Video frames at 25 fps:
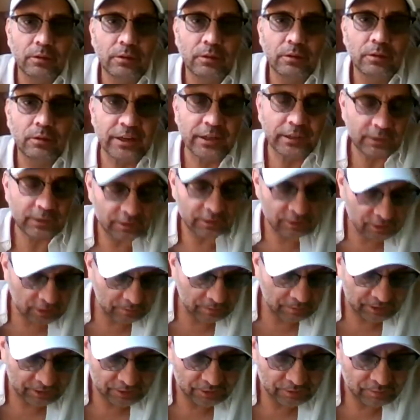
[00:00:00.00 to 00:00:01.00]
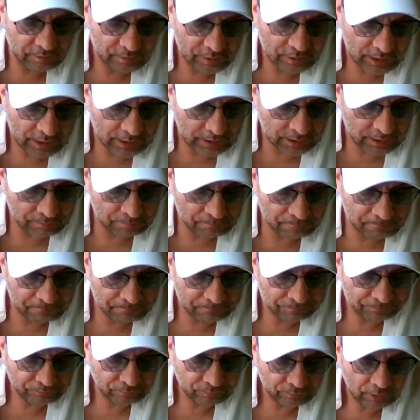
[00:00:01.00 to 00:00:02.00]
Jared, let's start with you. Um,
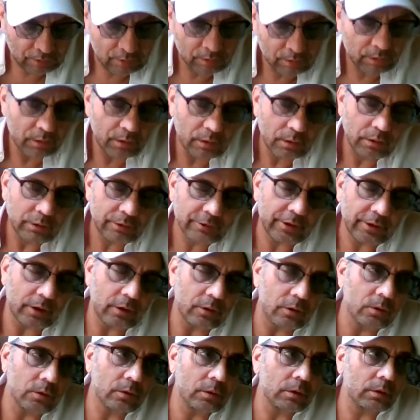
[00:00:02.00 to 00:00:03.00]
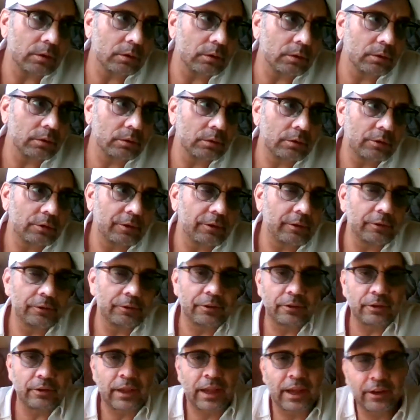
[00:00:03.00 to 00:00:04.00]
so,
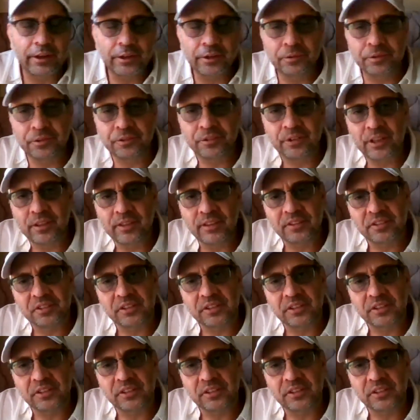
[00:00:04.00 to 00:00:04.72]
how do you see this